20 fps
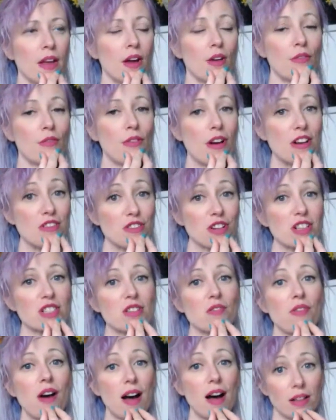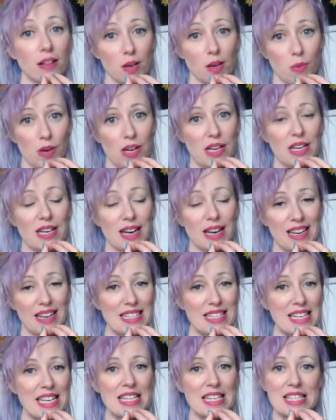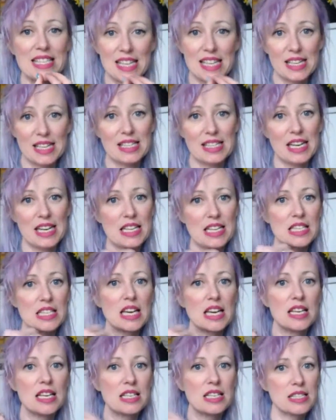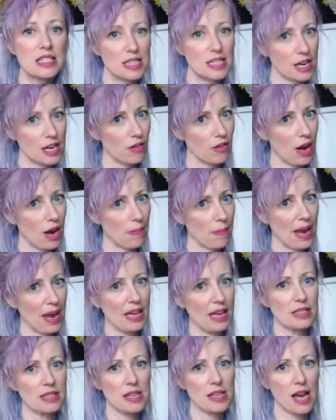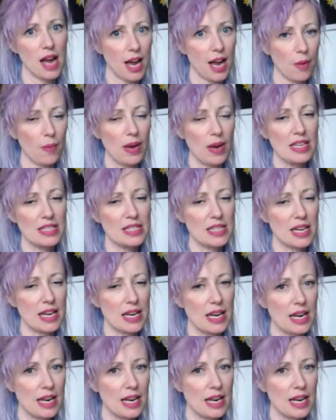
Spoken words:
Fredericks of Hollywood 1960s cigarette pants, high-waisted,